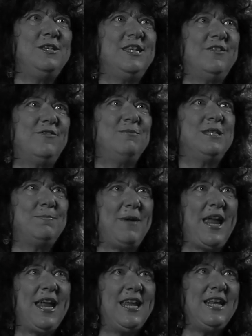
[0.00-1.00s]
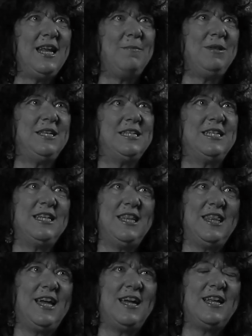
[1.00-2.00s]
music from Spain. I've been listening
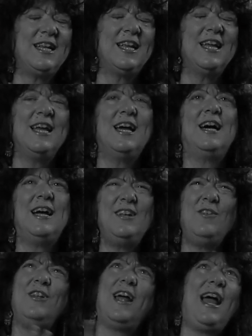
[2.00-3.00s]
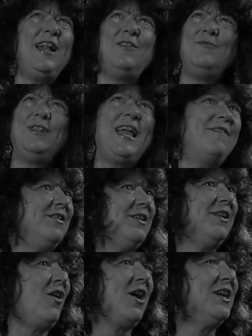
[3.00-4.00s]
to that. I don't I don't really have
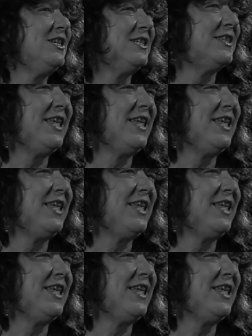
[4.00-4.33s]
an artist